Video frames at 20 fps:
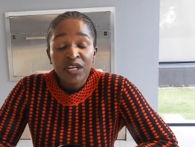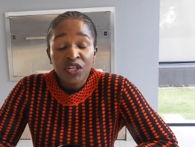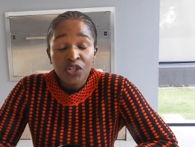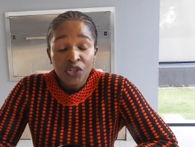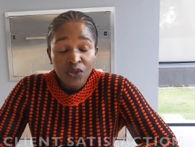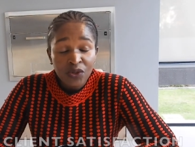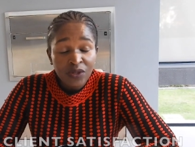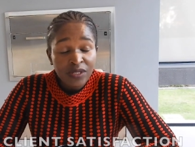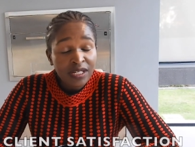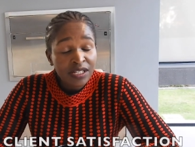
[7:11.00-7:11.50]
Make
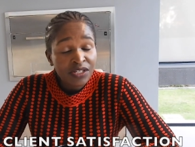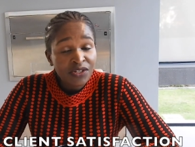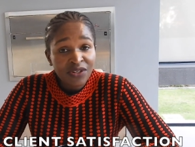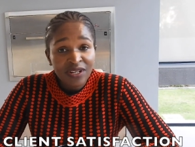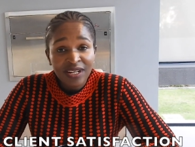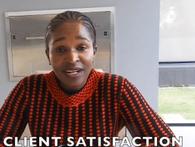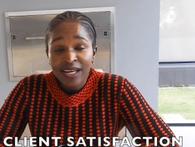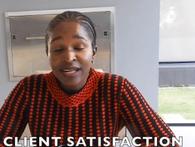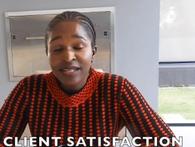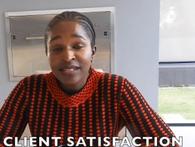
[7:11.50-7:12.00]
sure that
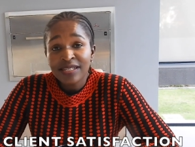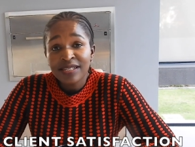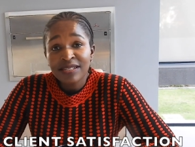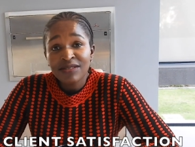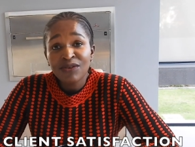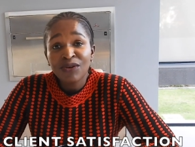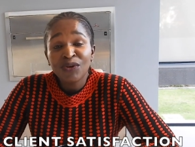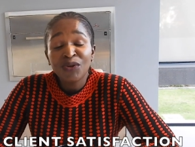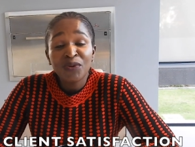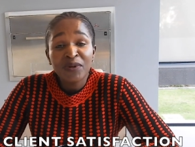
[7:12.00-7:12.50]
your client
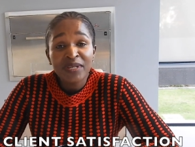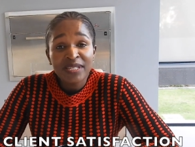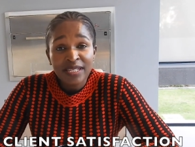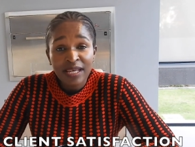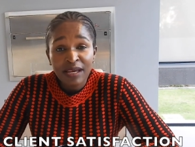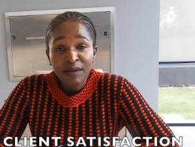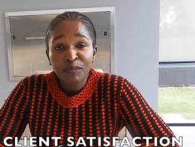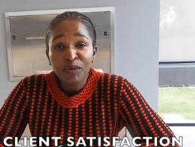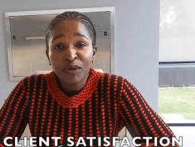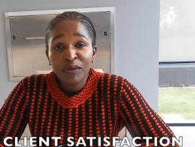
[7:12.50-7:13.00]
is
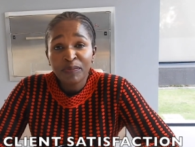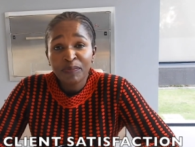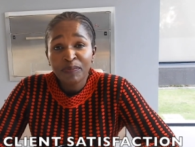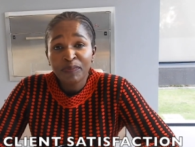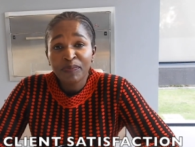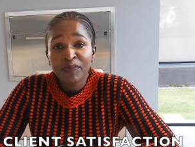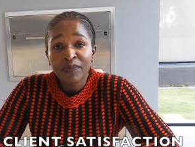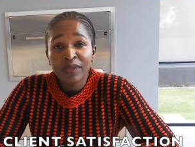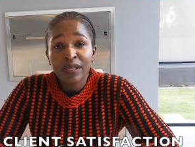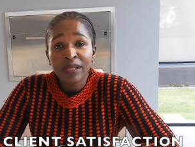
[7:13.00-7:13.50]
always happy.
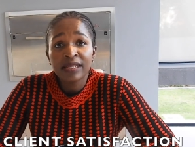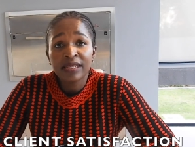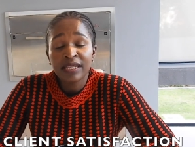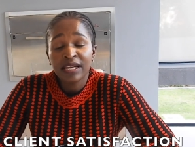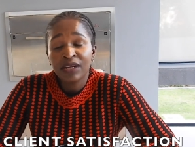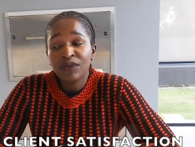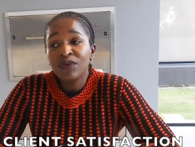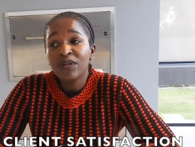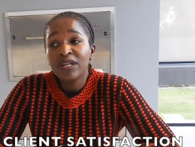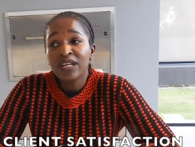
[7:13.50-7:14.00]

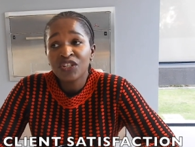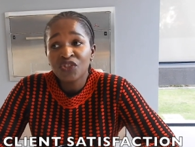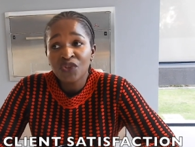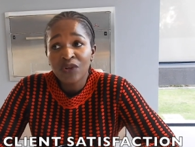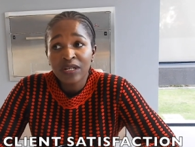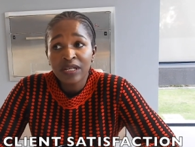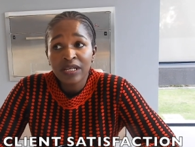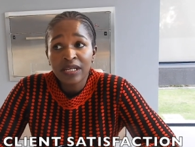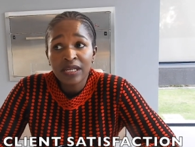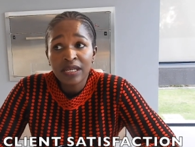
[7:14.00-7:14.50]
That will
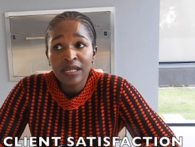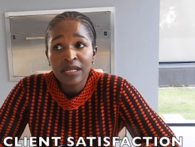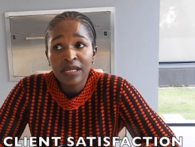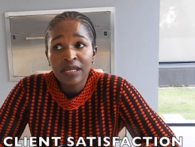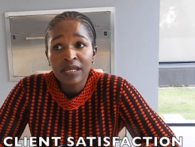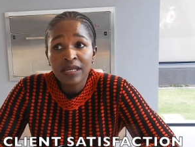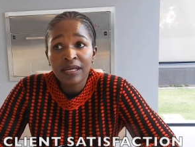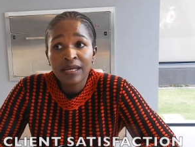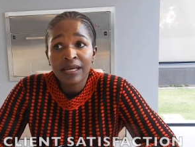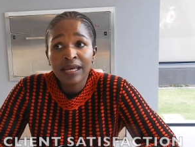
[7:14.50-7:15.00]
actually
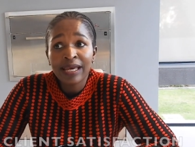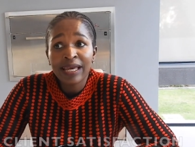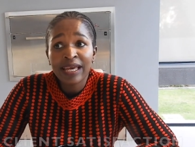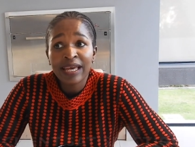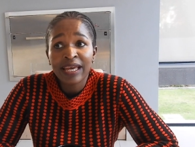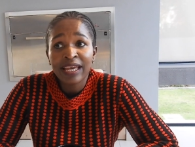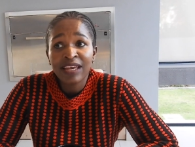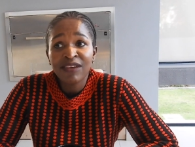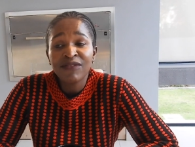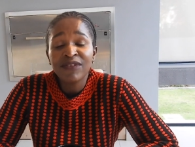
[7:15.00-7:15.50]

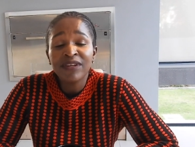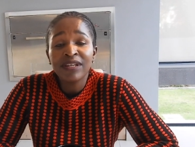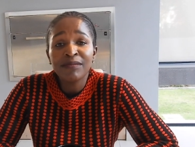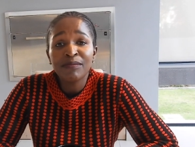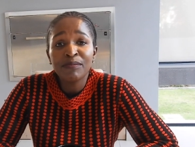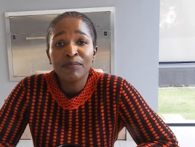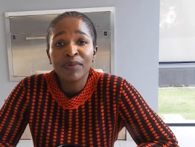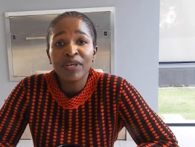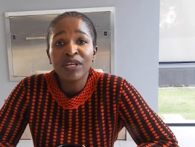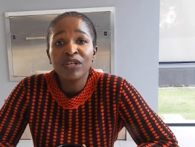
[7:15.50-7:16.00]
uh, even
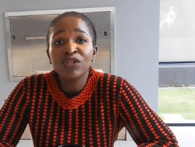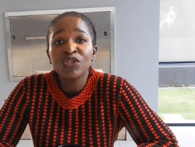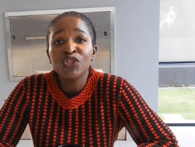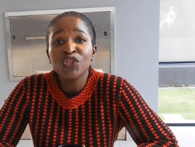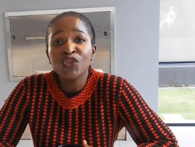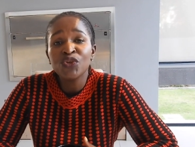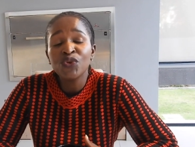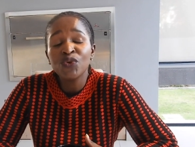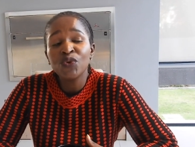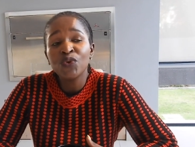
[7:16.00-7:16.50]

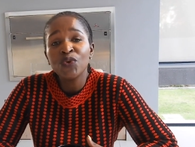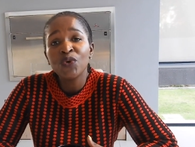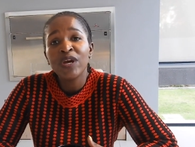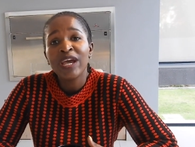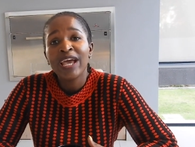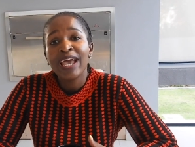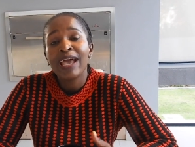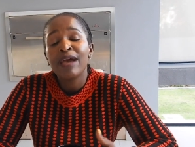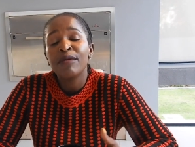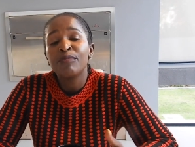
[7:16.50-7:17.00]
build you
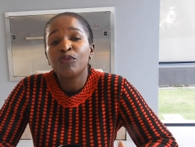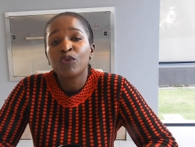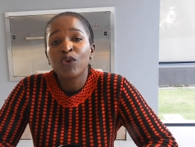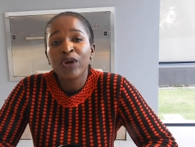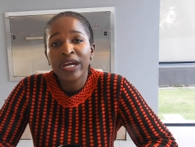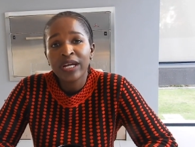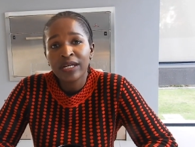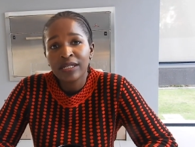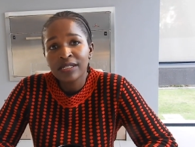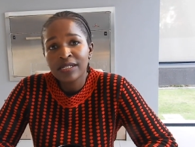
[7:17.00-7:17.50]
a
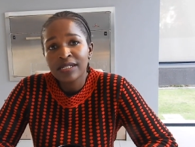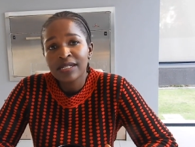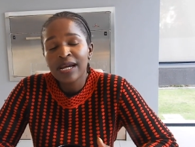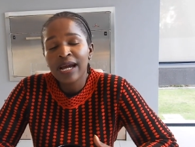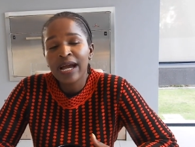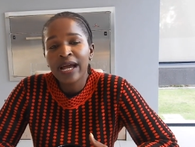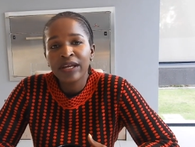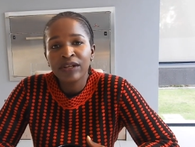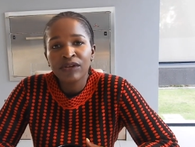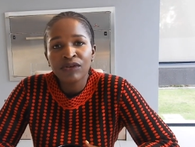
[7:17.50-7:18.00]
brand,
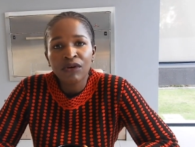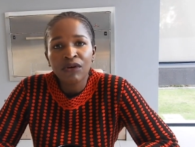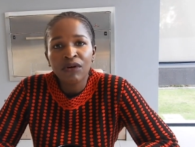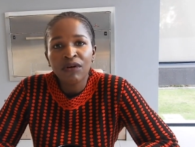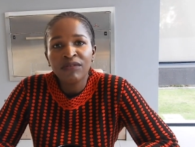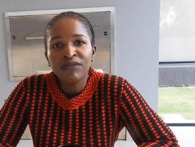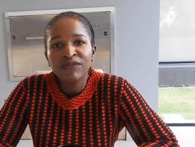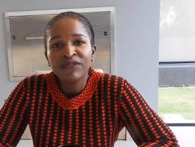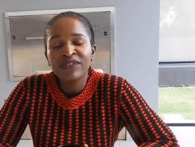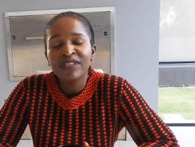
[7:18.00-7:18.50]
kind
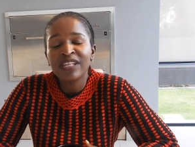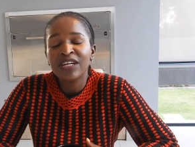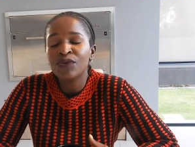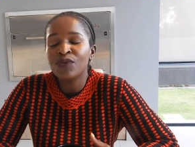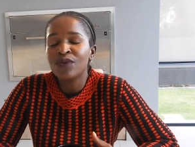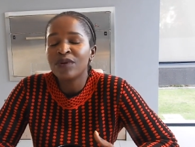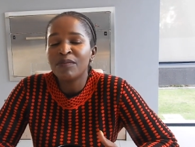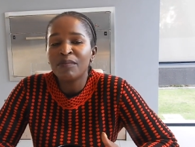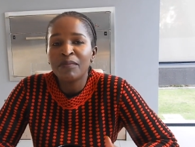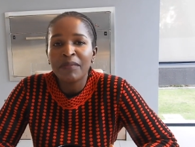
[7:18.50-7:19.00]
of,
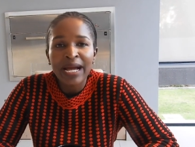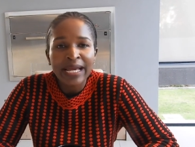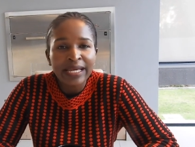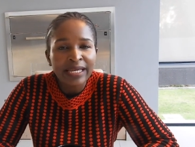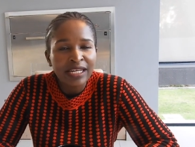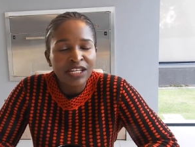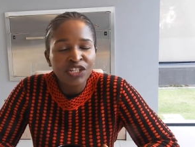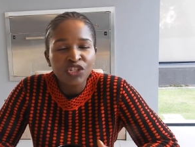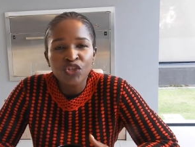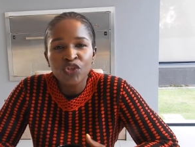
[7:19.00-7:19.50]
that will
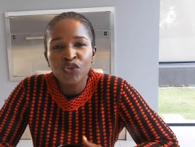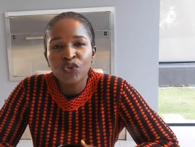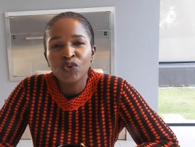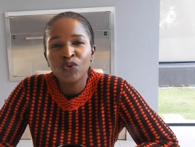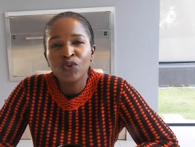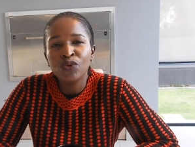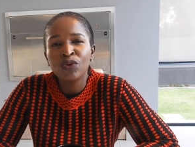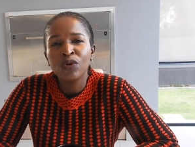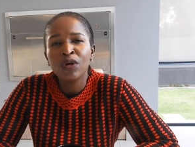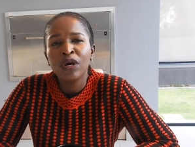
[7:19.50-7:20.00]
market
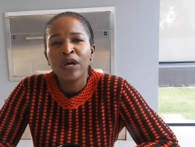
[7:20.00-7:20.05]
you